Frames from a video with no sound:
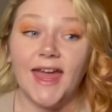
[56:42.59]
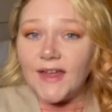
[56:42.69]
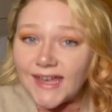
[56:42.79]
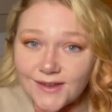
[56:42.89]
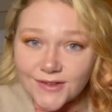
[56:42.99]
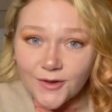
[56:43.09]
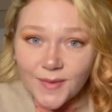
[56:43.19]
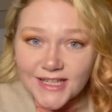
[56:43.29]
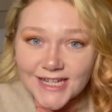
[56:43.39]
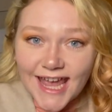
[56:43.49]
Thank you so
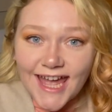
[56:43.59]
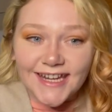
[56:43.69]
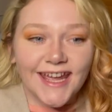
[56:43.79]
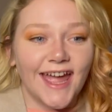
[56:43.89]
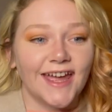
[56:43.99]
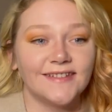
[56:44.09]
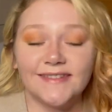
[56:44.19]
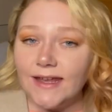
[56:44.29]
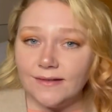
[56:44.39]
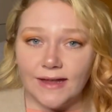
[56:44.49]
much again, and
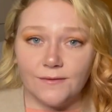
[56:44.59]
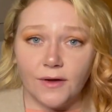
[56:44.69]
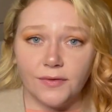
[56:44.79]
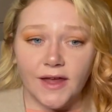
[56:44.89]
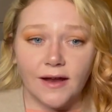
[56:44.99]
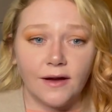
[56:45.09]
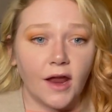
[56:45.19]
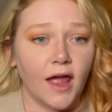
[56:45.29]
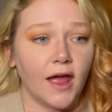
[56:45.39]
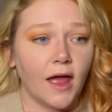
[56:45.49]
stay safe out there,
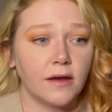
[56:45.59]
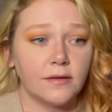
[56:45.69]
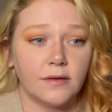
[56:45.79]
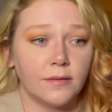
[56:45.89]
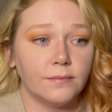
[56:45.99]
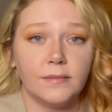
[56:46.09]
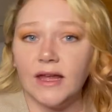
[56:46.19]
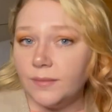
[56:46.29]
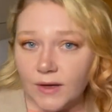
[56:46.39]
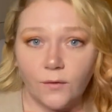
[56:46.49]
and
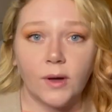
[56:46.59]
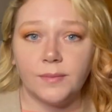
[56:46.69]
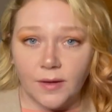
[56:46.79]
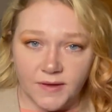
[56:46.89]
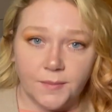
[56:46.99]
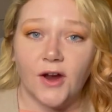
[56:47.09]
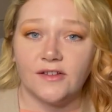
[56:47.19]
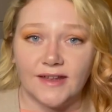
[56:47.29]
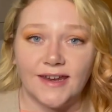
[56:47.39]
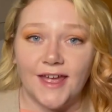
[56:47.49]
maybe avoid public
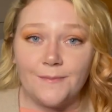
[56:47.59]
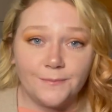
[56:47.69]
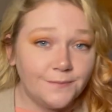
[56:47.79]
parks at night.